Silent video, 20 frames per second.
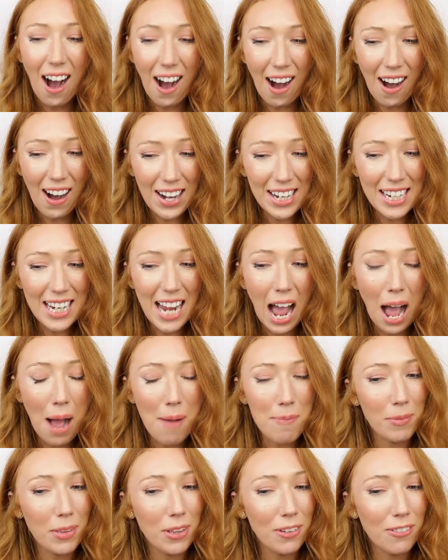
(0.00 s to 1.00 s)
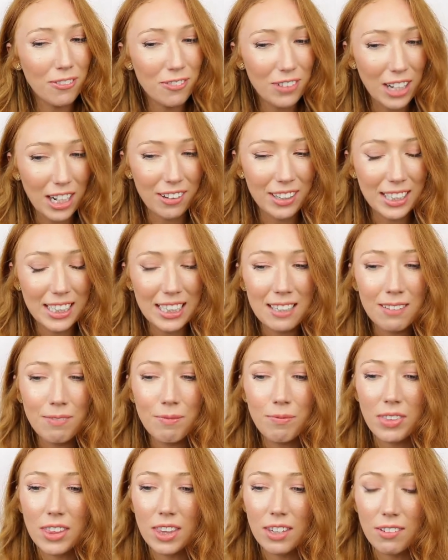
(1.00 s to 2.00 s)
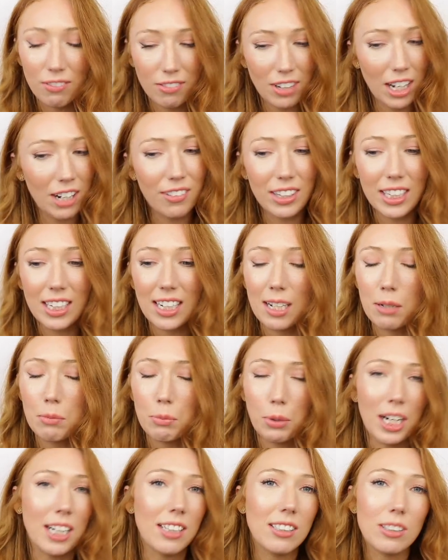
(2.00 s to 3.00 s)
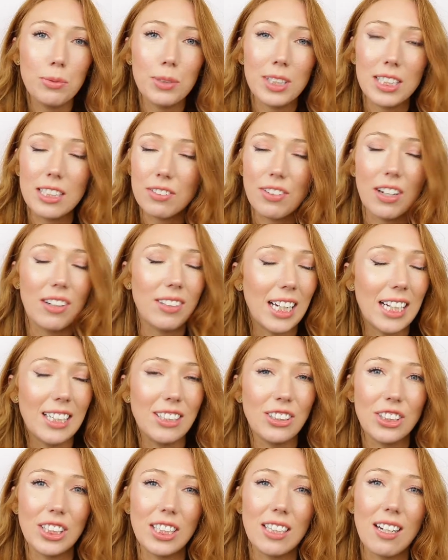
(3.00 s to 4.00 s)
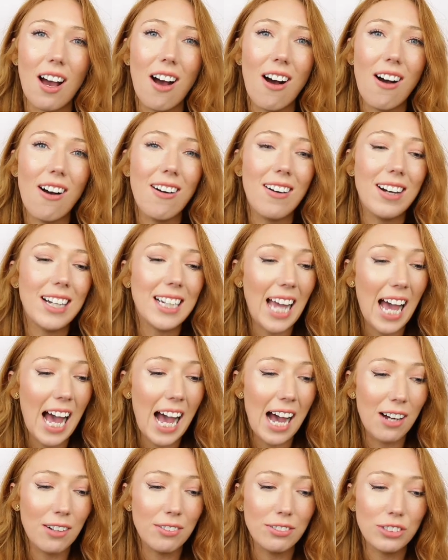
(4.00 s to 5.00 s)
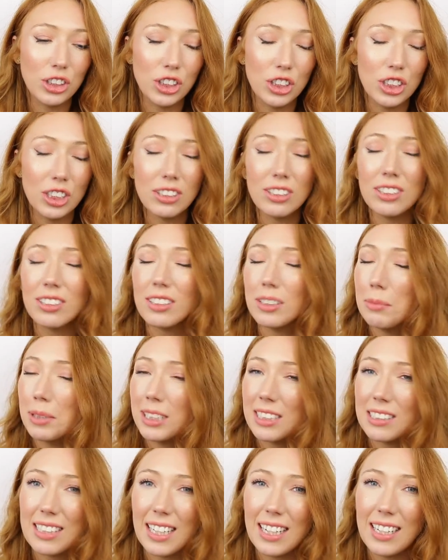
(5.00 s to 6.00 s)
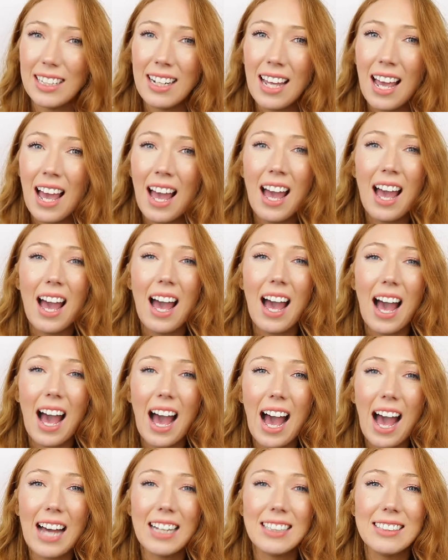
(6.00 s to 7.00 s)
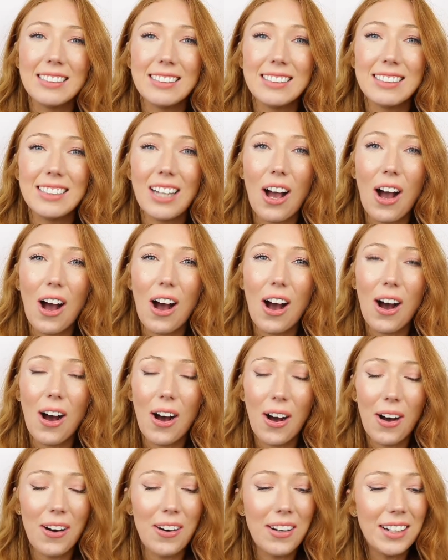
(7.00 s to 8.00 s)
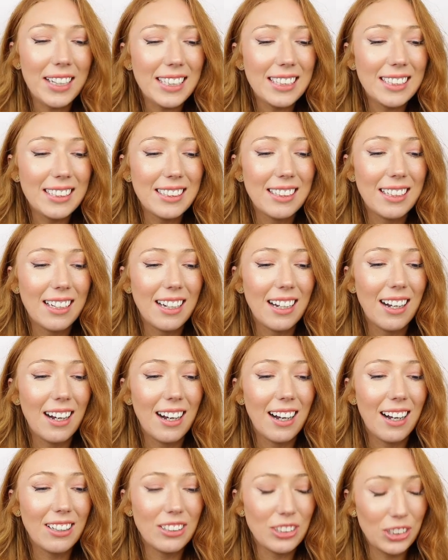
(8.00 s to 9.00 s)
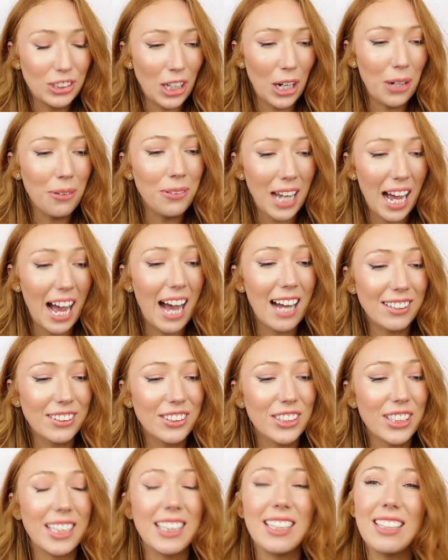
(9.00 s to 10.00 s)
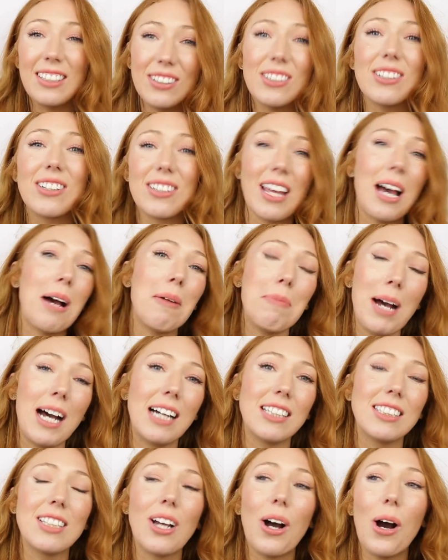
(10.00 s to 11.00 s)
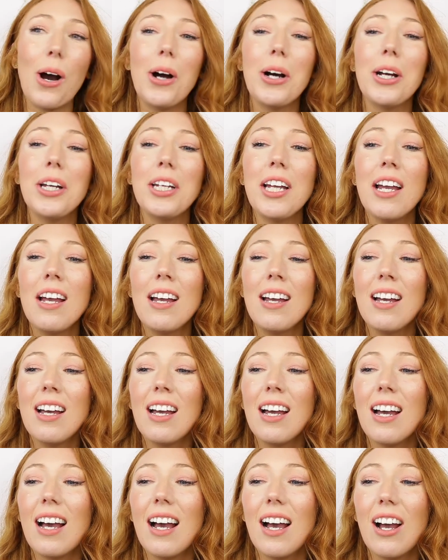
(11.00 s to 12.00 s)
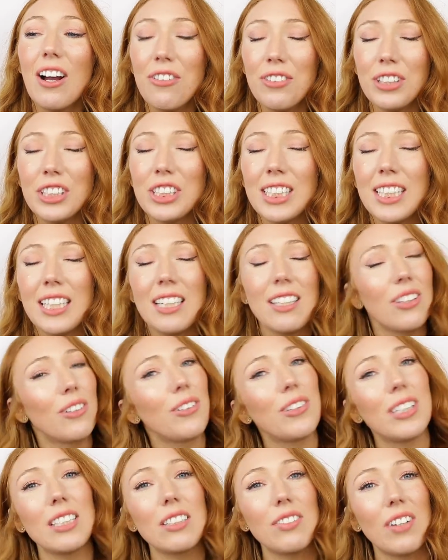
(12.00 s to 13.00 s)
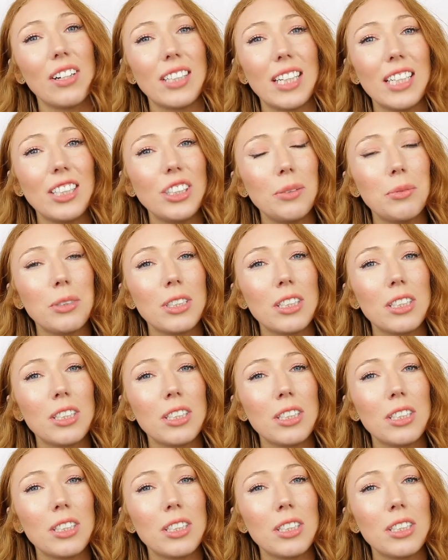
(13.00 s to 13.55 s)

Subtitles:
I am very, very impressed with this foundation. I have just looked at my skin and I don't actually look that bad. So I originally thought this foundation